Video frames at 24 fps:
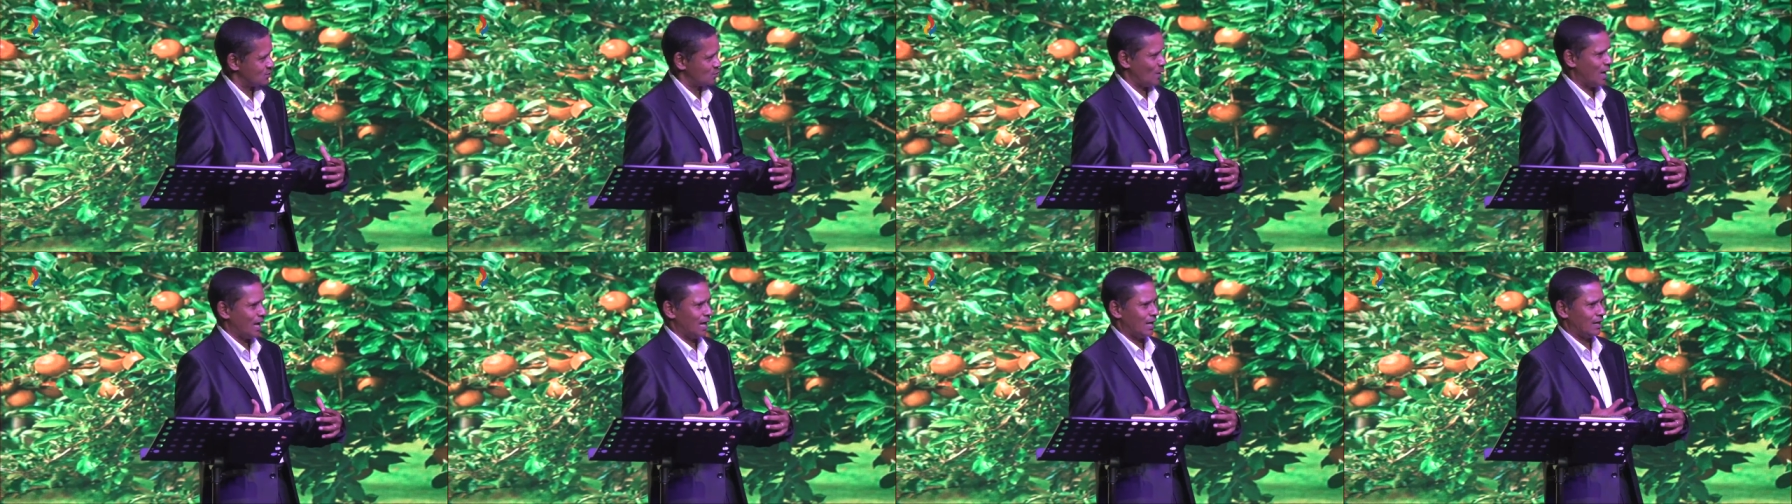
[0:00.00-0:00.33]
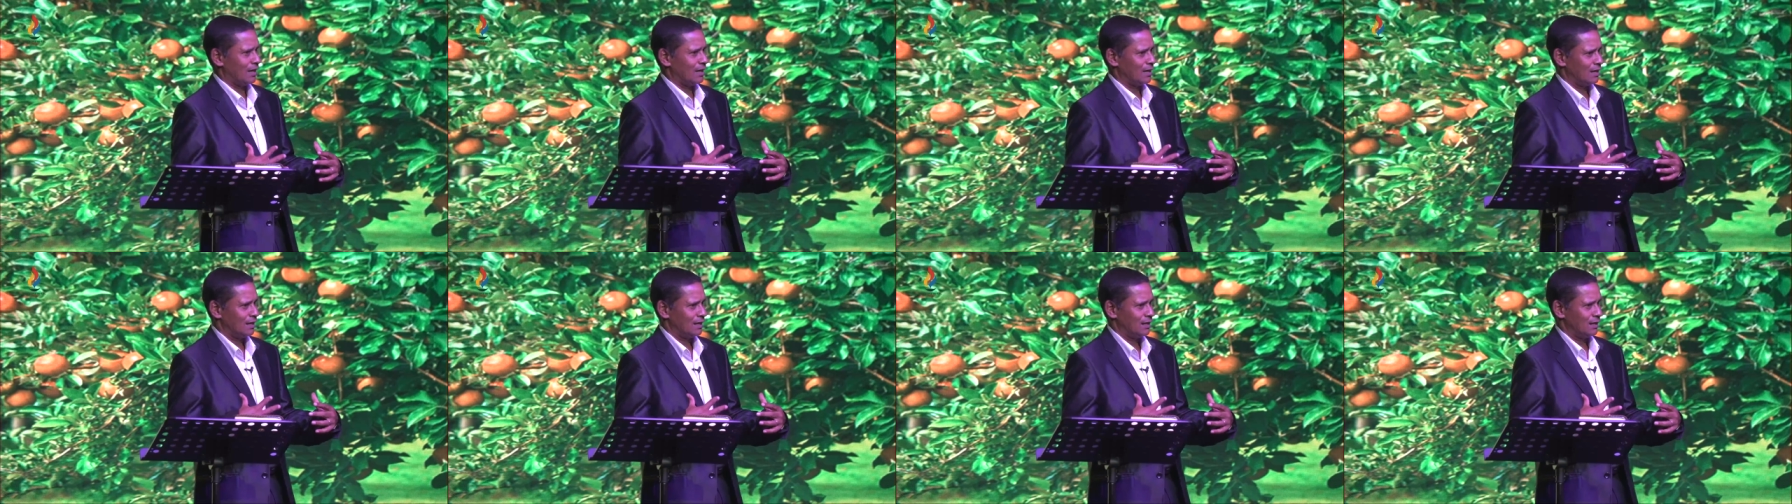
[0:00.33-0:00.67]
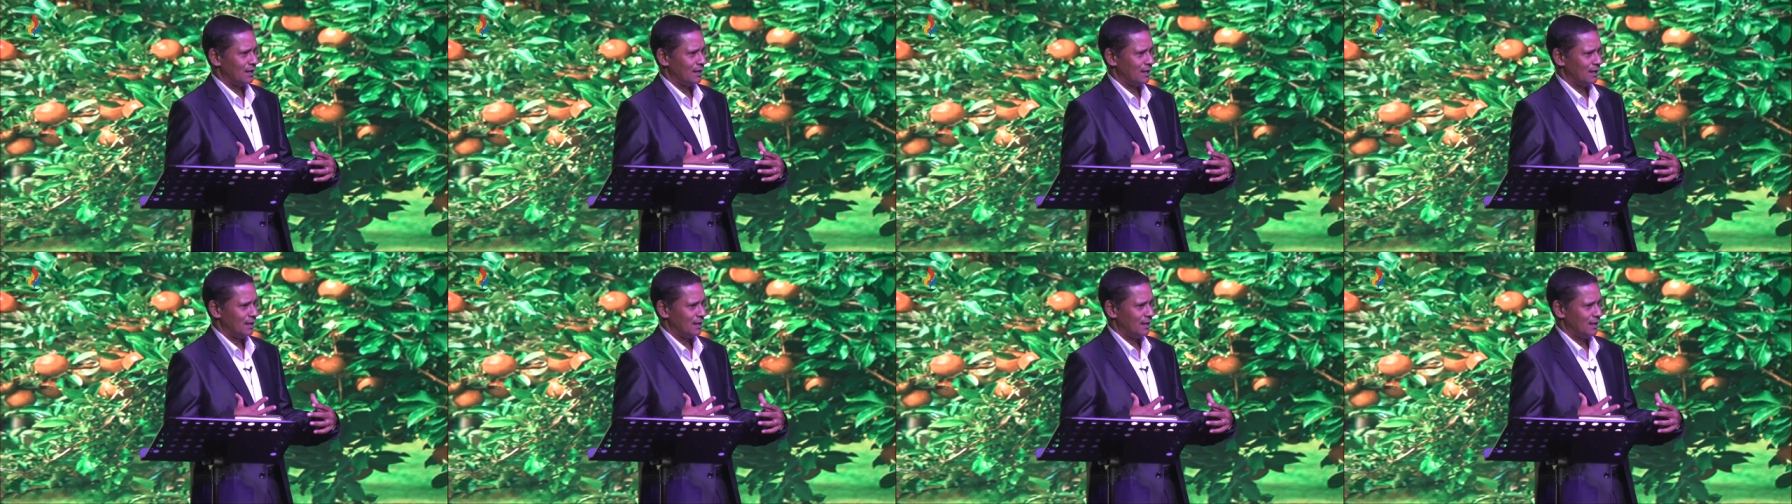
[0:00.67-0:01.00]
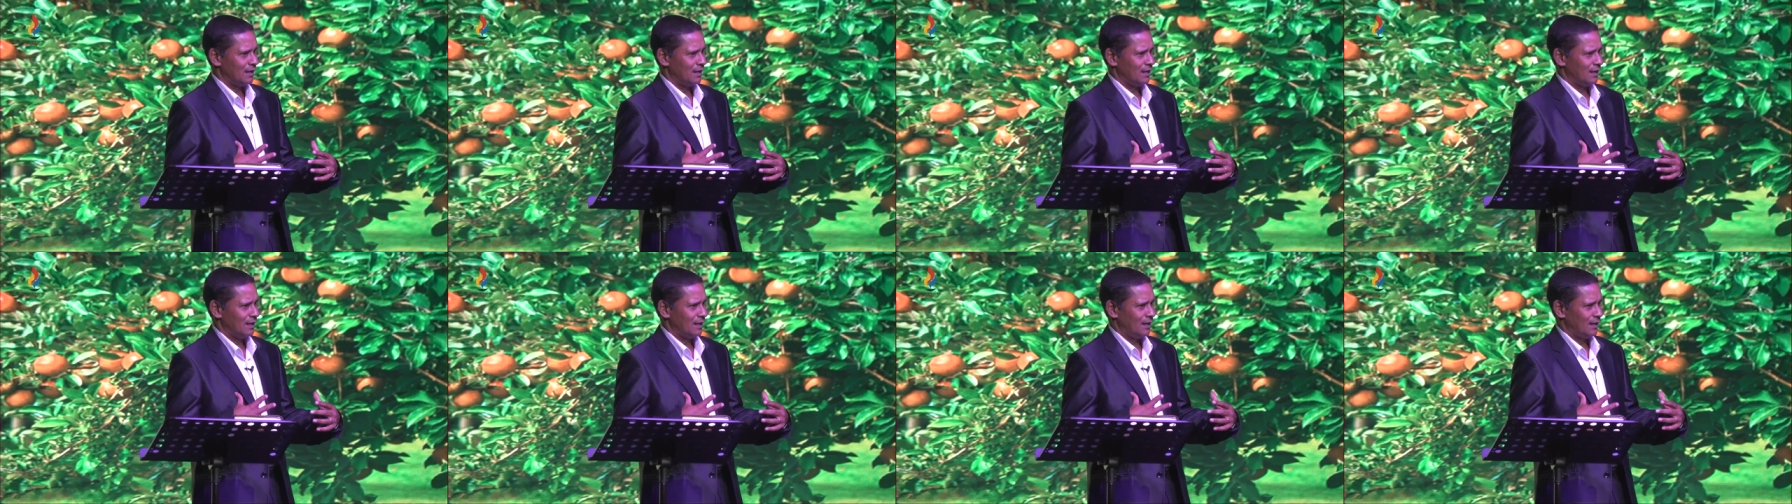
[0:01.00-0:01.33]
well.
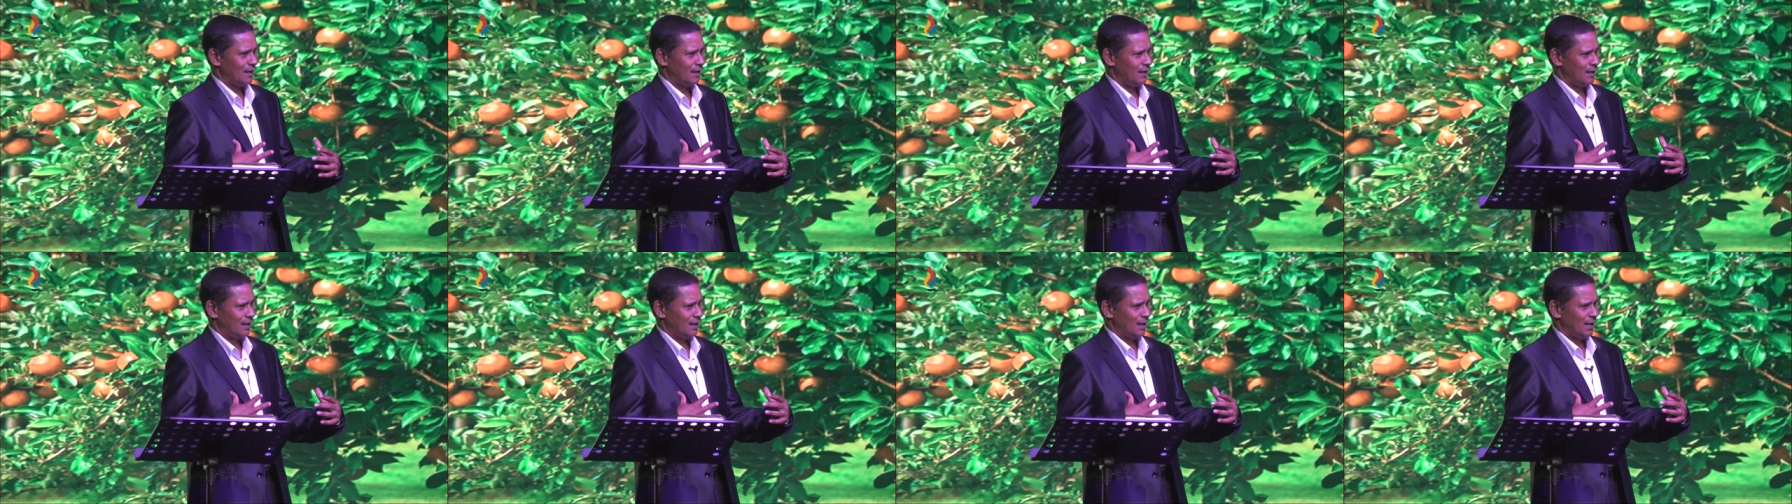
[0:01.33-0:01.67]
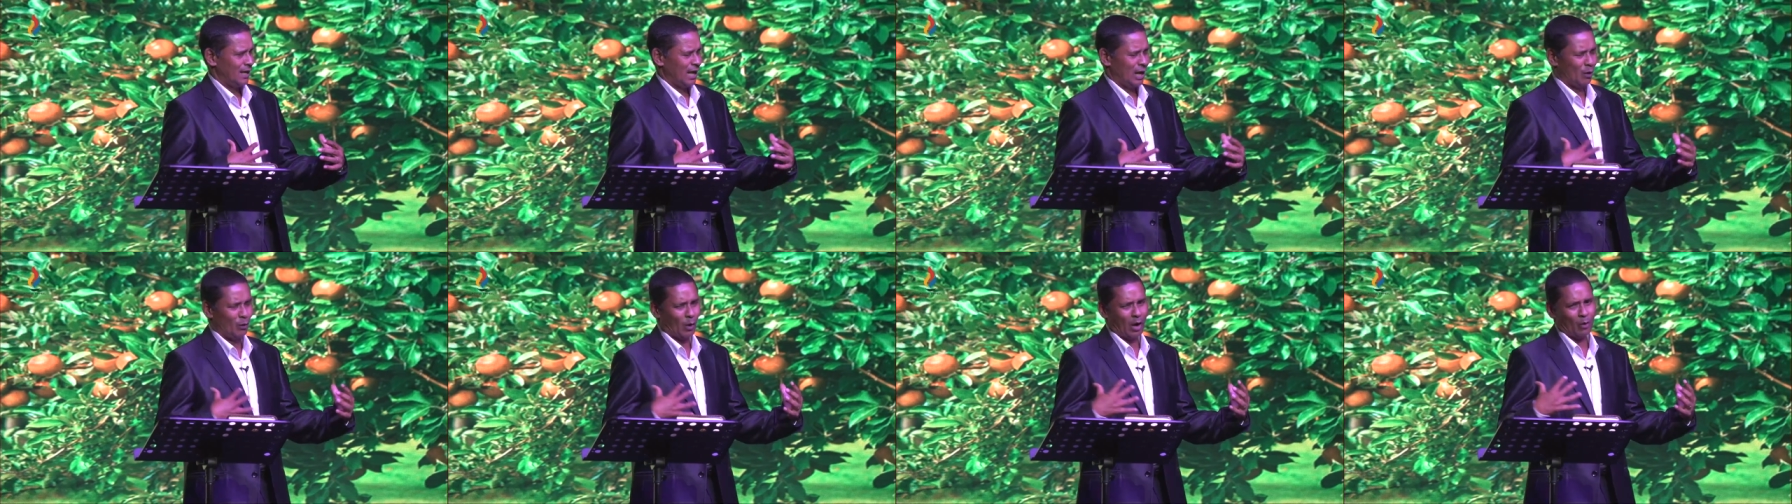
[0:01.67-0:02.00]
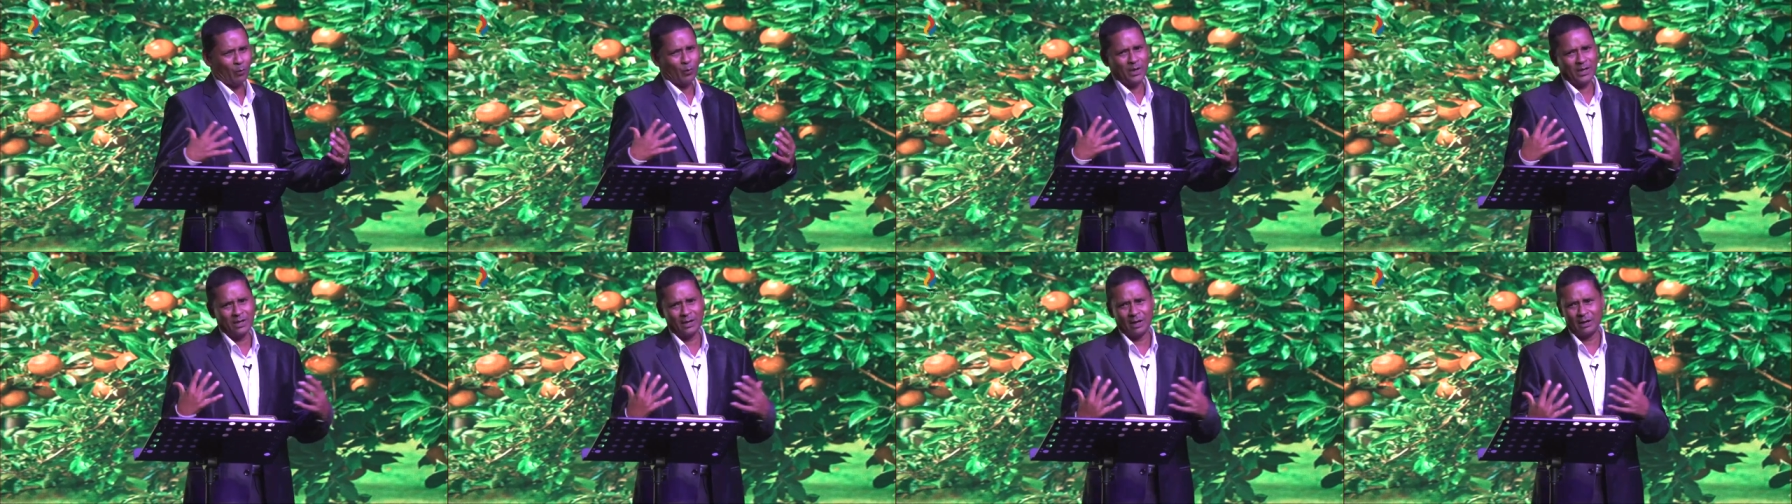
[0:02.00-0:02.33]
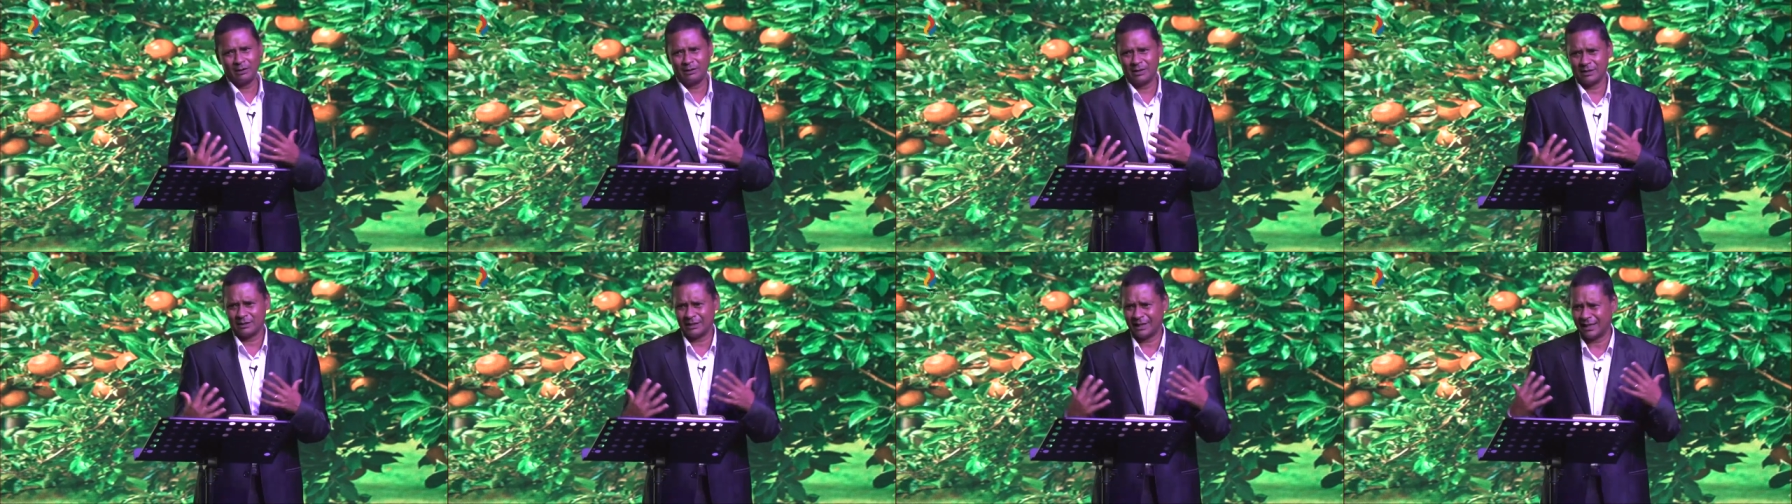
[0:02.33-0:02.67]
And we know
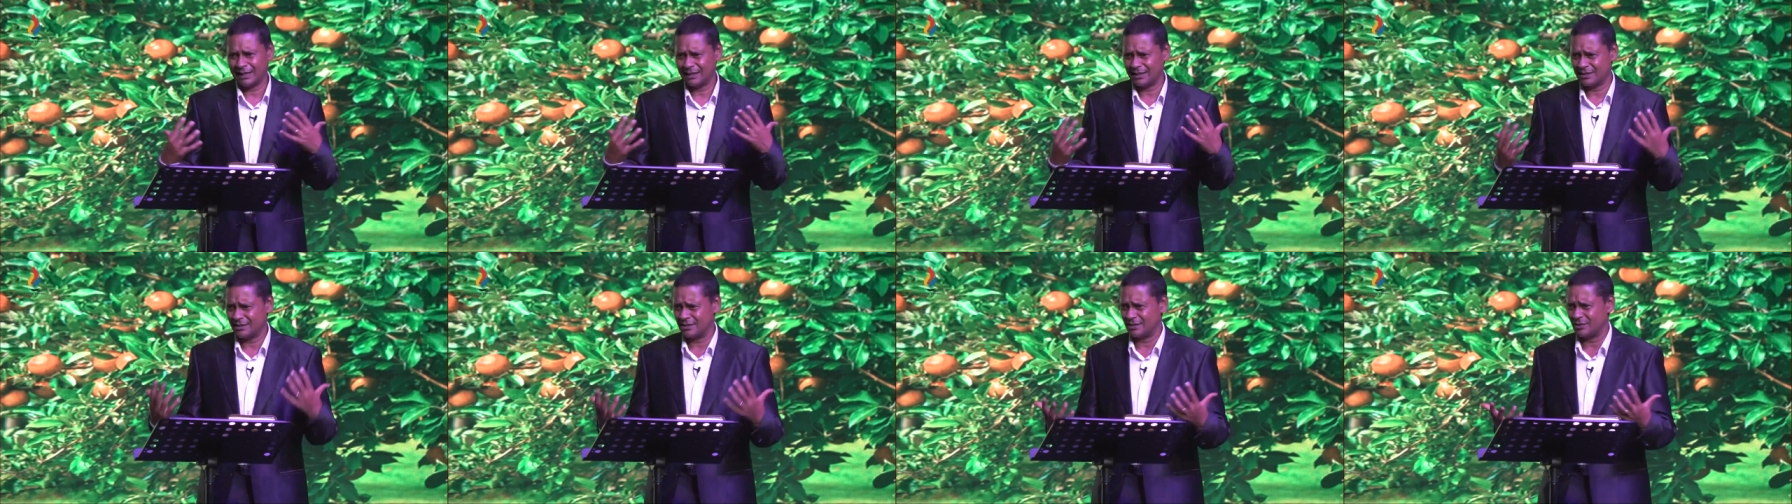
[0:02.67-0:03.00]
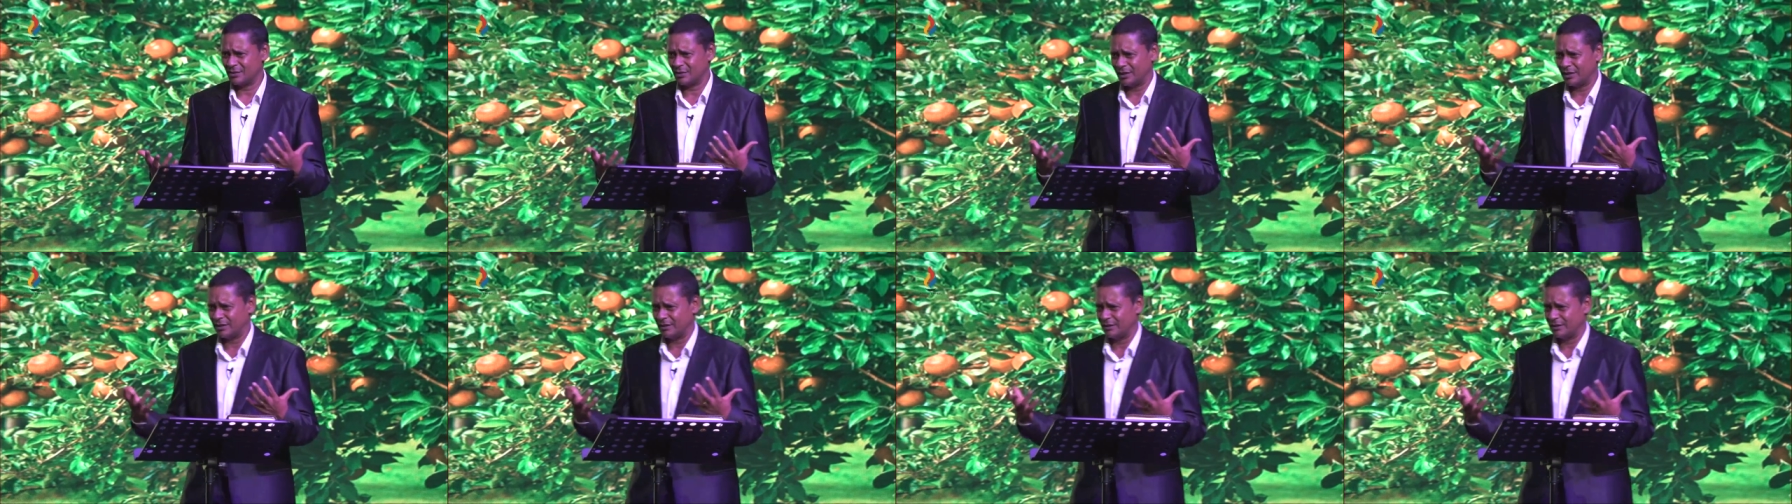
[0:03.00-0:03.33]
that that isn't really